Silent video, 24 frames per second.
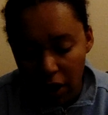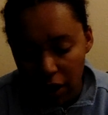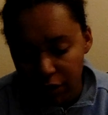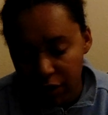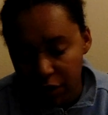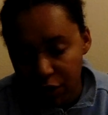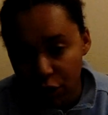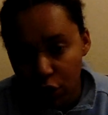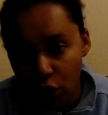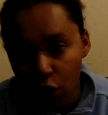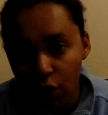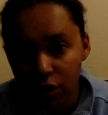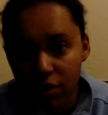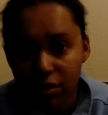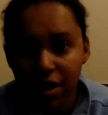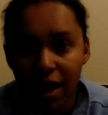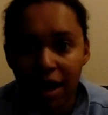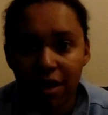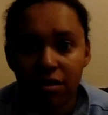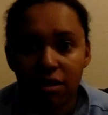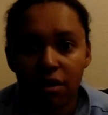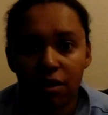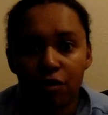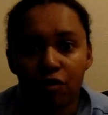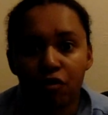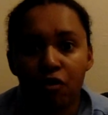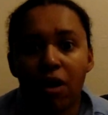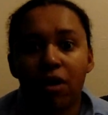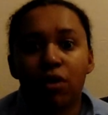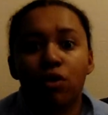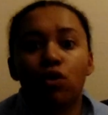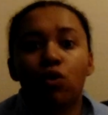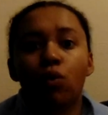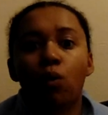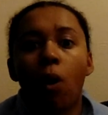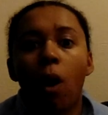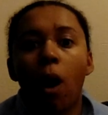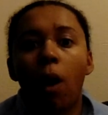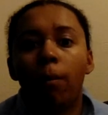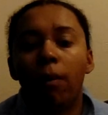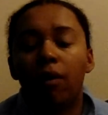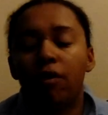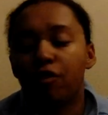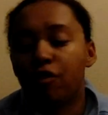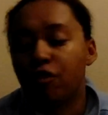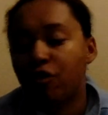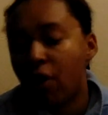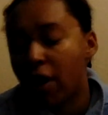I've even contacted Francois
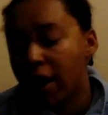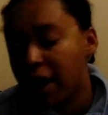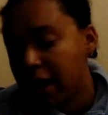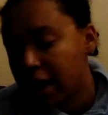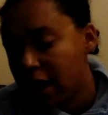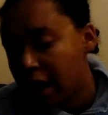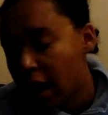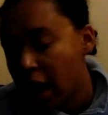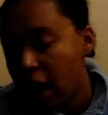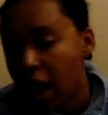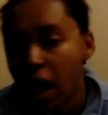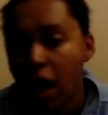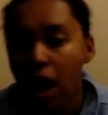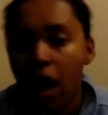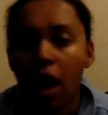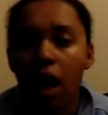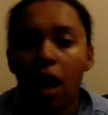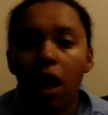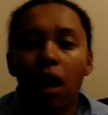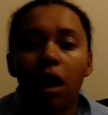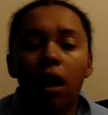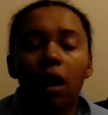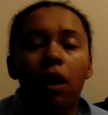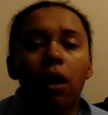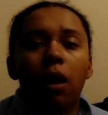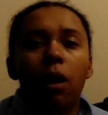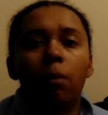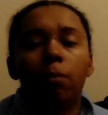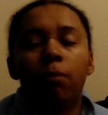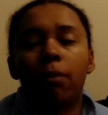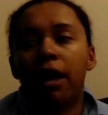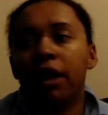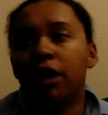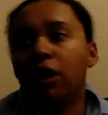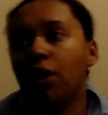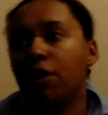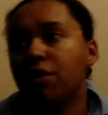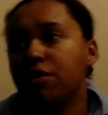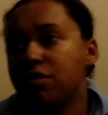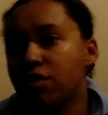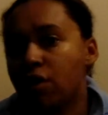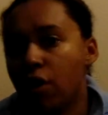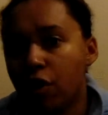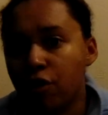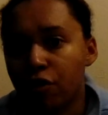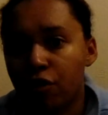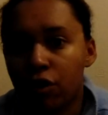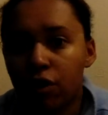Monfray and
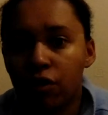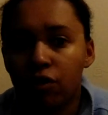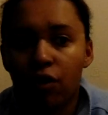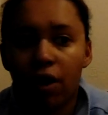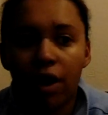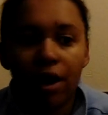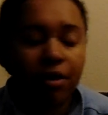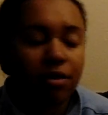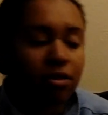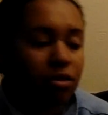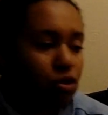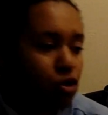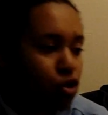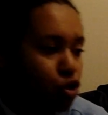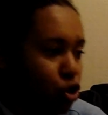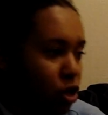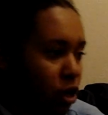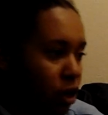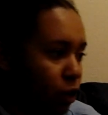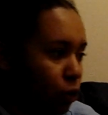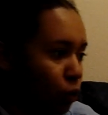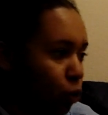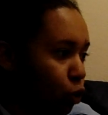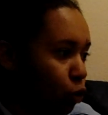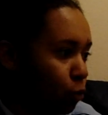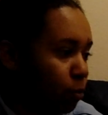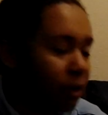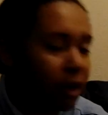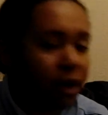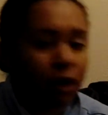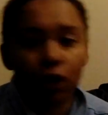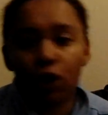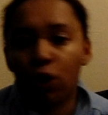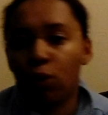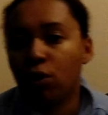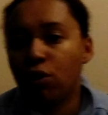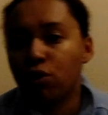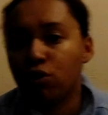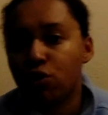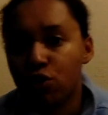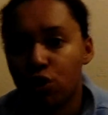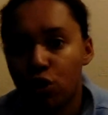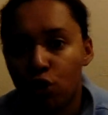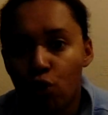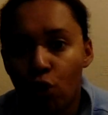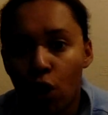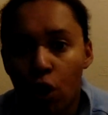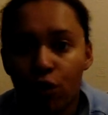asked her for advice, and she ignored me. I don't know what to
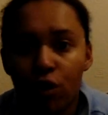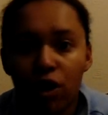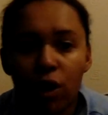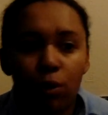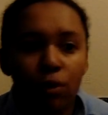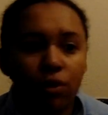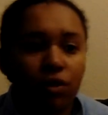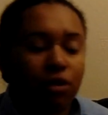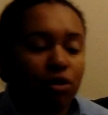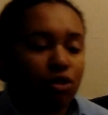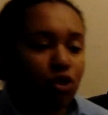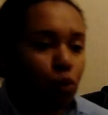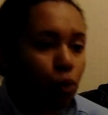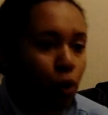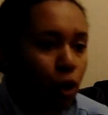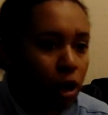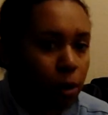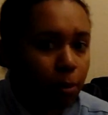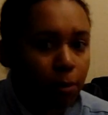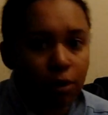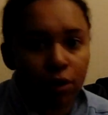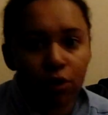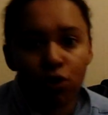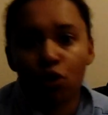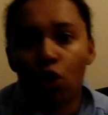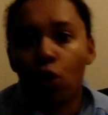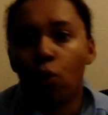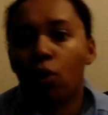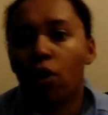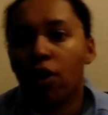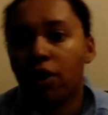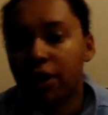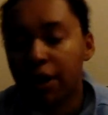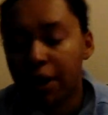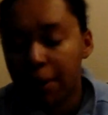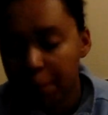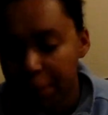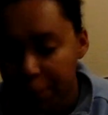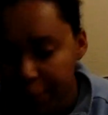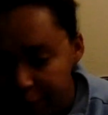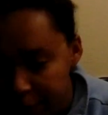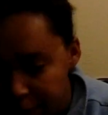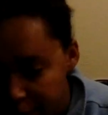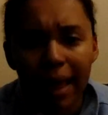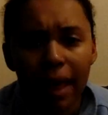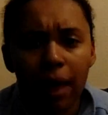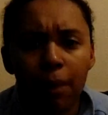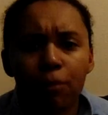do. I really want this to work, but it's not working.
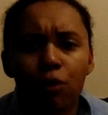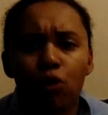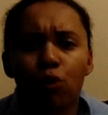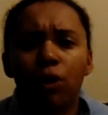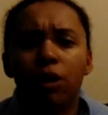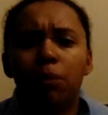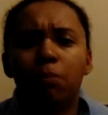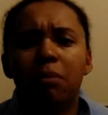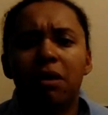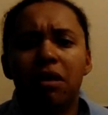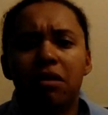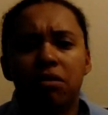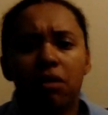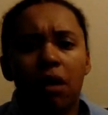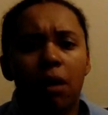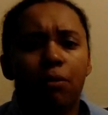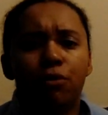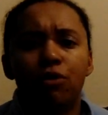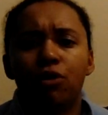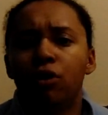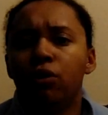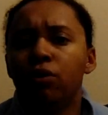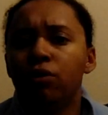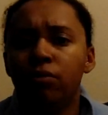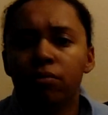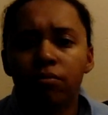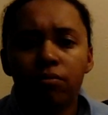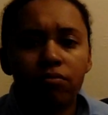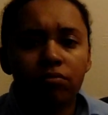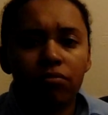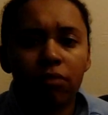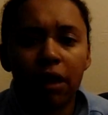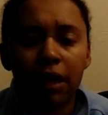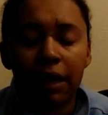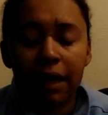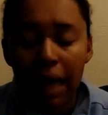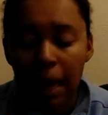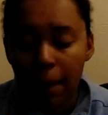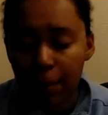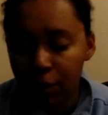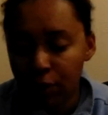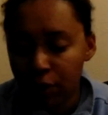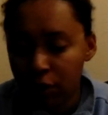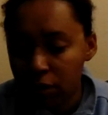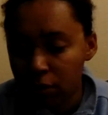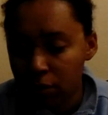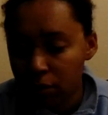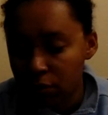Claimed we'd meet up soon. Didn't
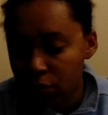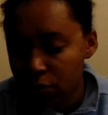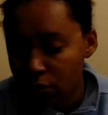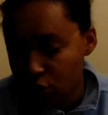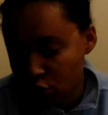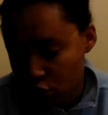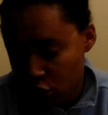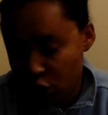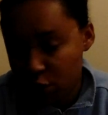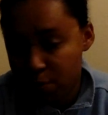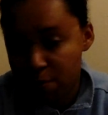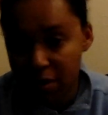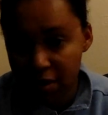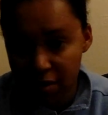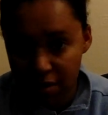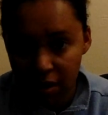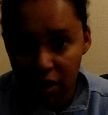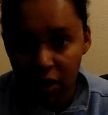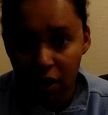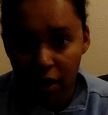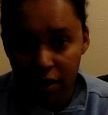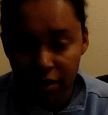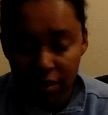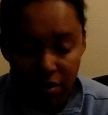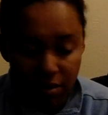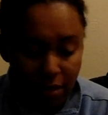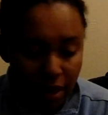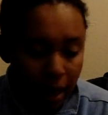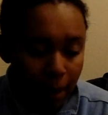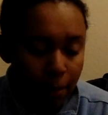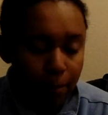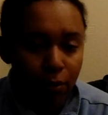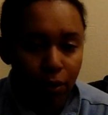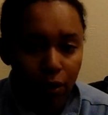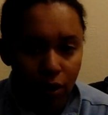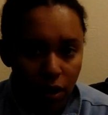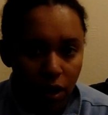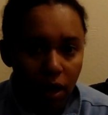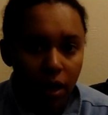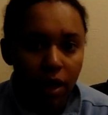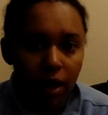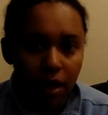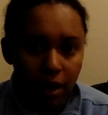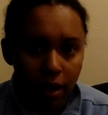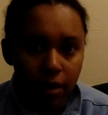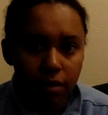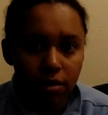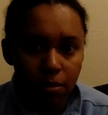happen. She's busy, I understand, but
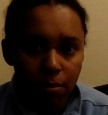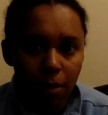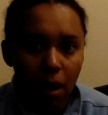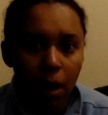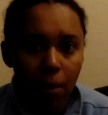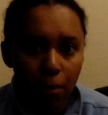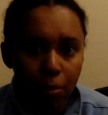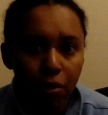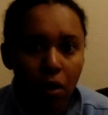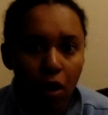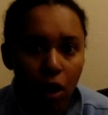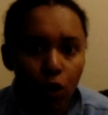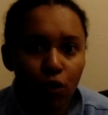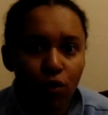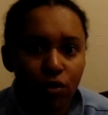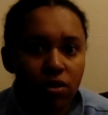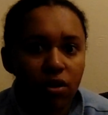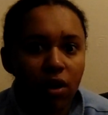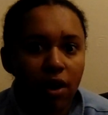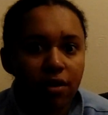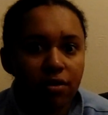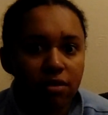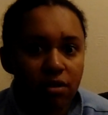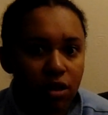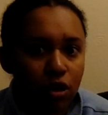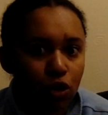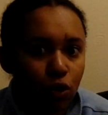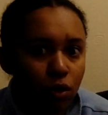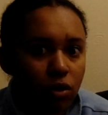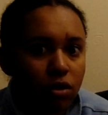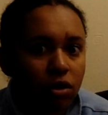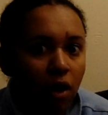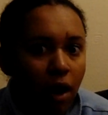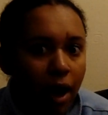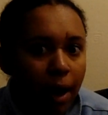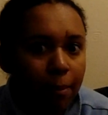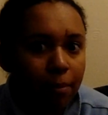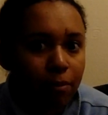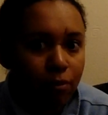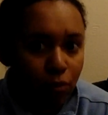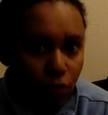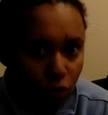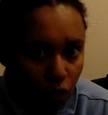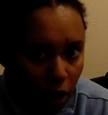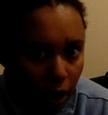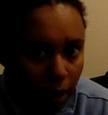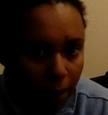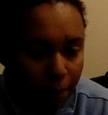it's about prioritising your time,
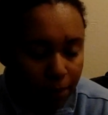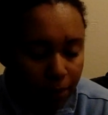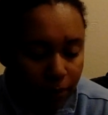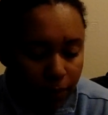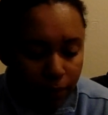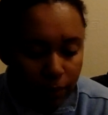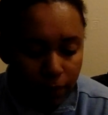right?